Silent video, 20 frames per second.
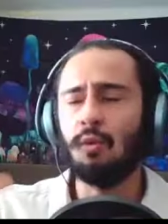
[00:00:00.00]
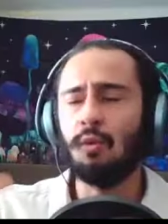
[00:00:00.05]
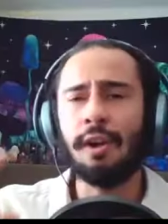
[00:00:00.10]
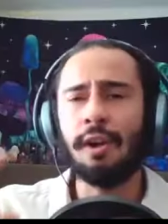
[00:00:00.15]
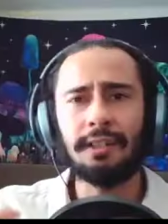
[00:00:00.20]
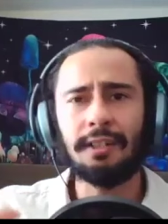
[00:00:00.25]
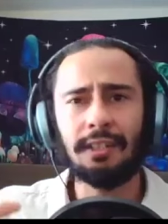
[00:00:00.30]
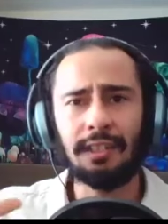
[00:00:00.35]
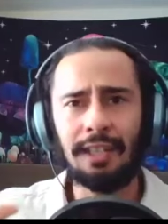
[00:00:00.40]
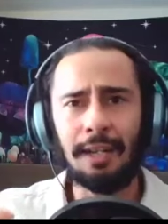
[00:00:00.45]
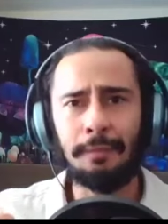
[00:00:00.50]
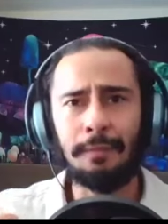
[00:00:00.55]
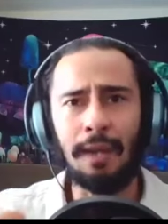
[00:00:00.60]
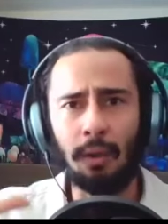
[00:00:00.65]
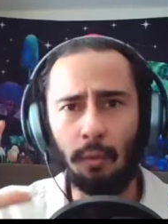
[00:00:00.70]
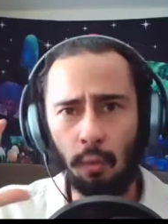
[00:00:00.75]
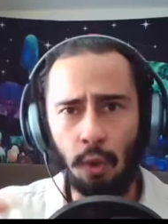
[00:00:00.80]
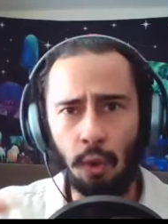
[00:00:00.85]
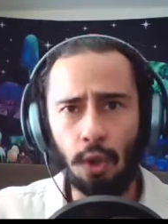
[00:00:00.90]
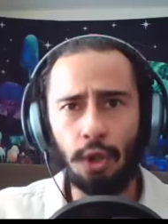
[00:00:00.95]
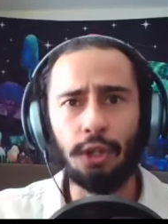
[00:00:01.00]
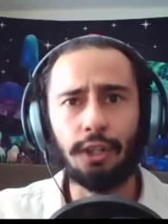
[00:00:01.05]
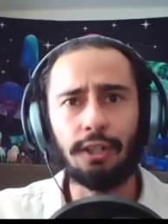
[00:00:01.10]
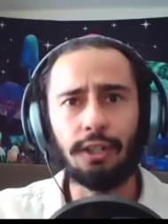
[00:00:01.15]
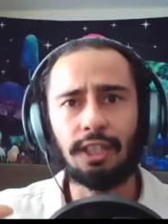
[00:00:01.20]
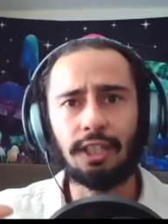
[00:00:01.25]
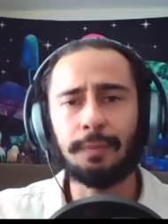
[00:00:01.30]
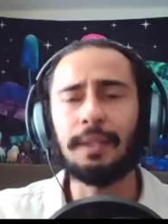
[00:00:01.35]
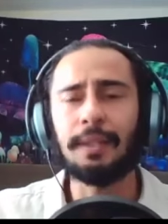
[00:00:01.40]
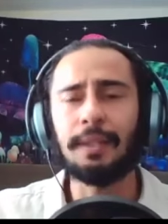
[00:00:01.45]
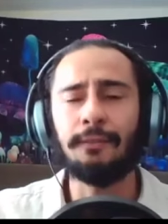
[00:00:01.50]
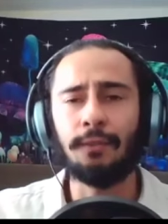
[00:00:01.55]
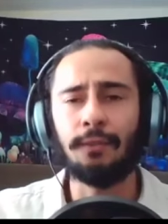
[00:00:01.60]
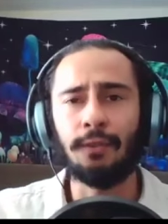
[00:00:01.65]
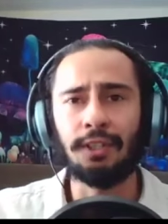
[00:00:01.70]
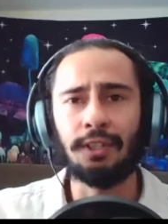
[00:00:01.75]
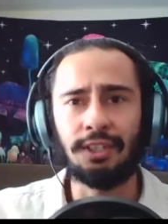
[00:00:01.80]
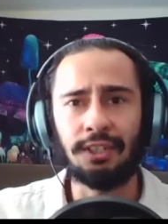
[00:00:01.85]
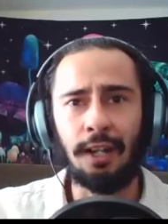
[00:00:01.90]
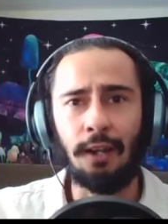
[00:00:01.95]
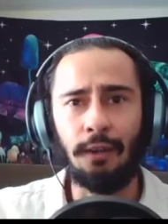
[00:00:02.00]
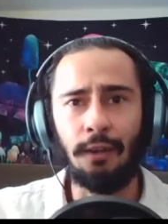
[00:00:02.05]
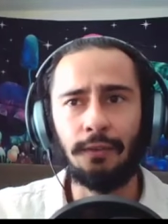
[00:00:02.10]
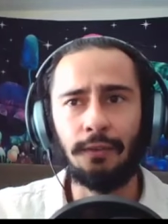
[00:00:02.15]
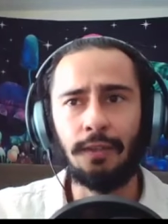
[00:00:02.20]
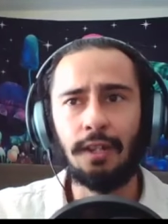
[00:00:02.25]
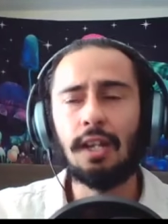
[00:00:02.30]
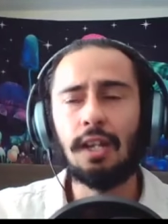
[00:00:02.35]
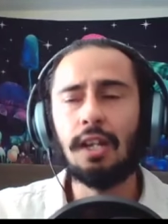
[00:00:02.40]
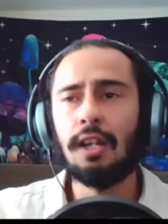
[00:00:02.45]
wanted to let my work speak for itself.